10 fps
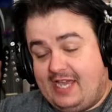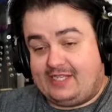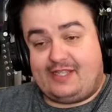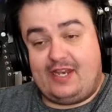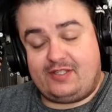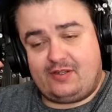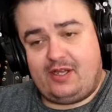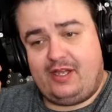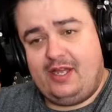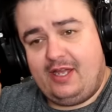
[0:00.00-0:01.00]
Yes, that is
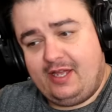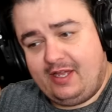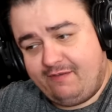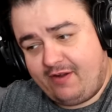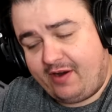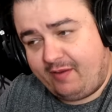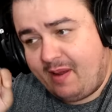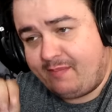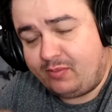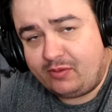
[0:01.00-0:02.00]
a very
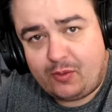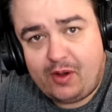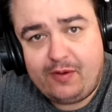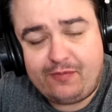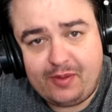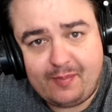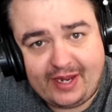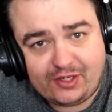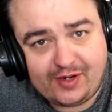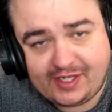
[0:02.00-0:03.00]
memorable quote from The
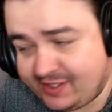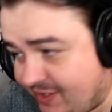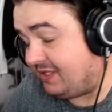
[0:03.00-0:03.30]
Matrix.